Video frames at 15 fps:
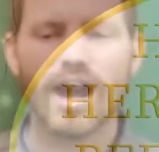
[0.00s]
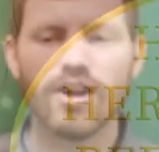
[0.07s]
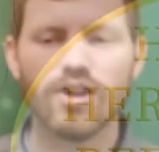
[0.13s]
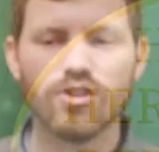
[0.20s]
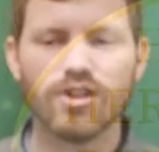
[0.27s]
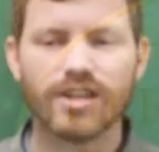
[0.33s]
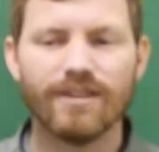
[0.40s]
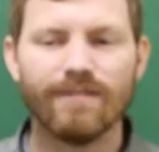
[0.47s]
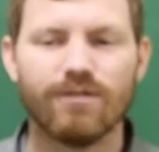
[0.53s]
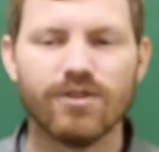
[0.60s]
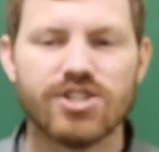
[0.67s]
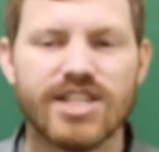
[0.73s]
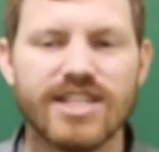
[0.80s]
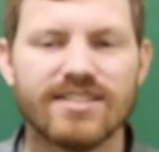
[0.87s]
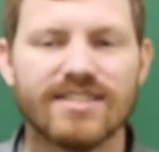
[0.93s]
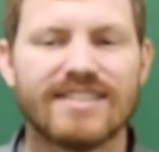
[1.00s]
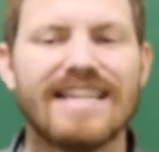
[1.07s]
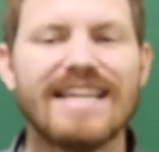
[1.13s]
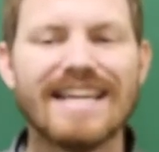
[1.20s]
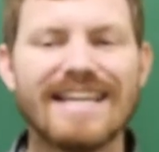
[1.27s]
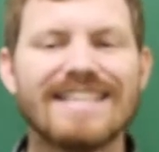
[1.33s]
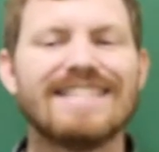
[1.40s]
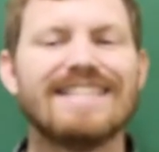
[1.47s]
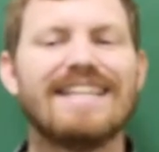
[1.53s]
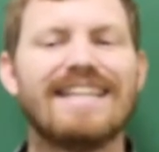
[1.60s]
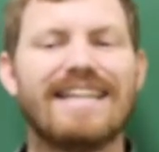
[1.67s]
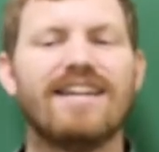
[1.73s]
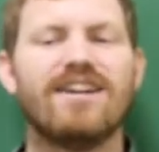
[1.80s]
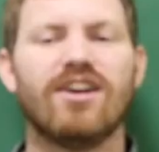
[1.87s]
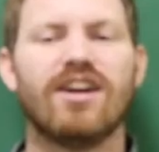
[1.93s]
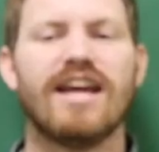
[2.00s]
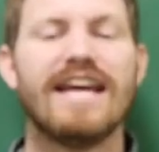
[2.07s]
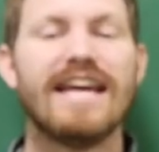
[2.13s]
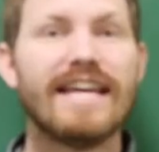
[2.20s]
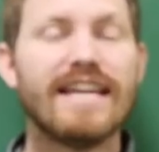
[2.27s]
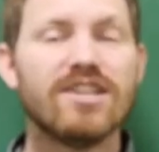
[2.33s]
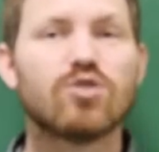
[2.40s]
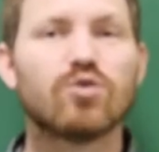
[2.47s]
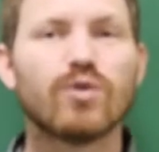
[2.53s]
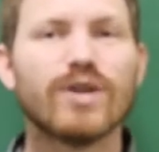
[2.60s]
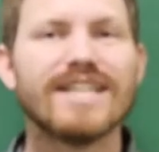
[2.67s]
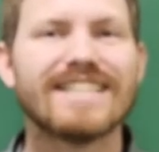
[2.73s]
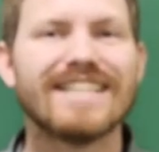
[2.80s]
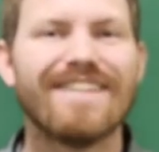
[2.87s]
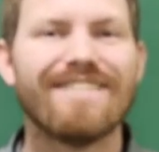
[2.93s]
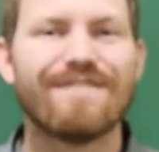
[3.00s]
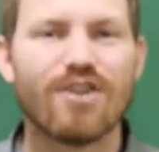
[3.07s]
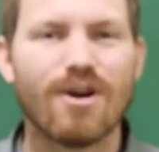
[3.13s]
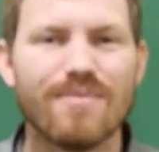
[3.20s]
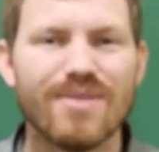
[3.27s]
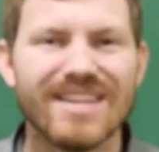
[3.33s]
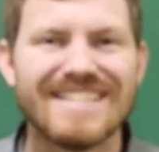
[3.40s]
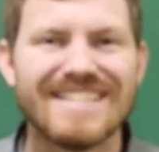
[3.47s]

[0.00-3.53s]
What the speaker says: are you looking for Jesus? He isn't here. He is risen from the